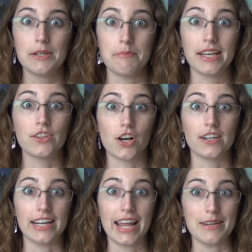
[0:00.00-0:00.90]
Big
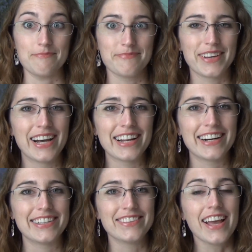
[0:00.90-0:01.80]
long name, but
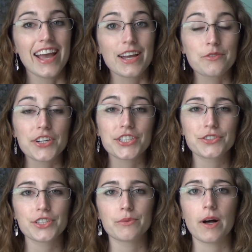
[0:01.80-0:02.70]
it works
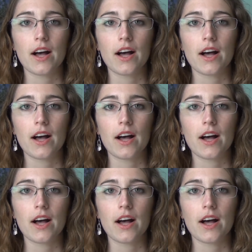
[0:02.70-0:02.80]
really well.